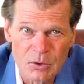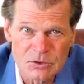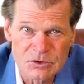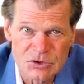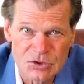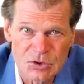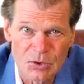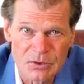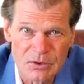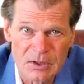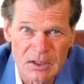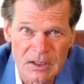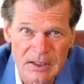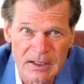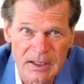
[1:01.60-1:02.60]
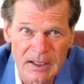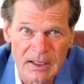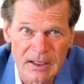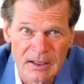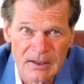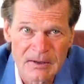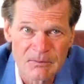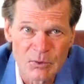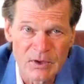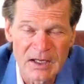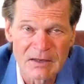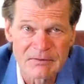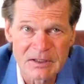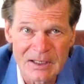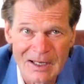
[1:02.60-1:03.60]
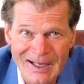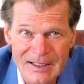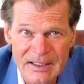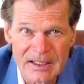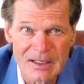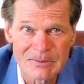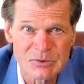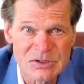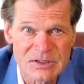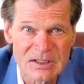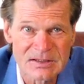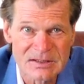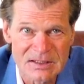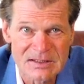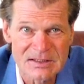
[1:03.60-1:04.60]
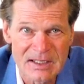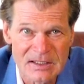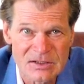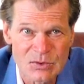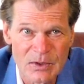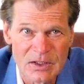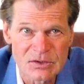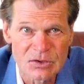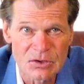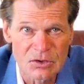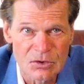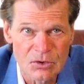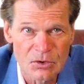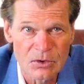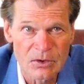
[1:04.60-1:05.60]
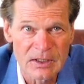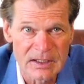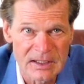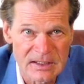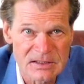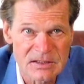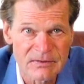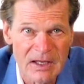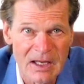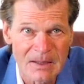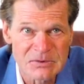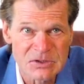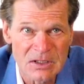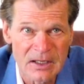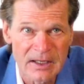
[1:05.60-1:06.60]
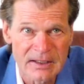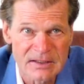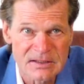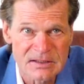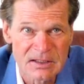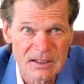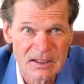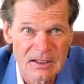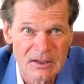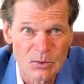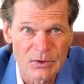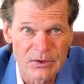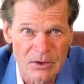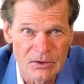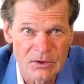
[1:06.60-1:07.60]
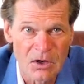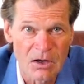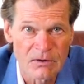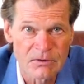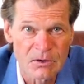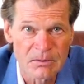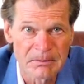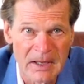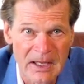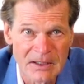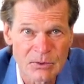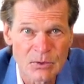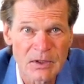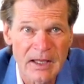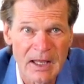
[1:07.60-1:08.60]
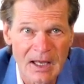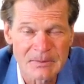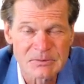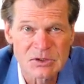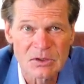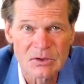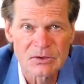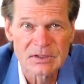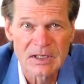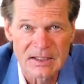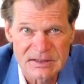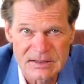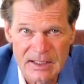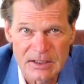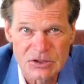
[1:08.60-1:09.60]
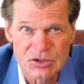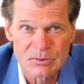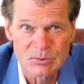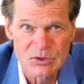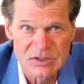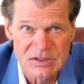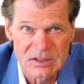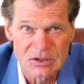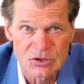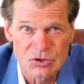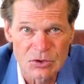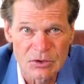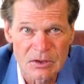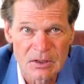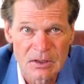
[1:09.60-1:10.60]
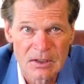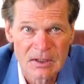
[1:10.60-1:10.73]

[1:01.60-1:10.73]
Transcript: Frozen Shoulder Clinic, we have a 98% success rate to cure adhesive capsulitis with our novel manual capsular dissection procedure.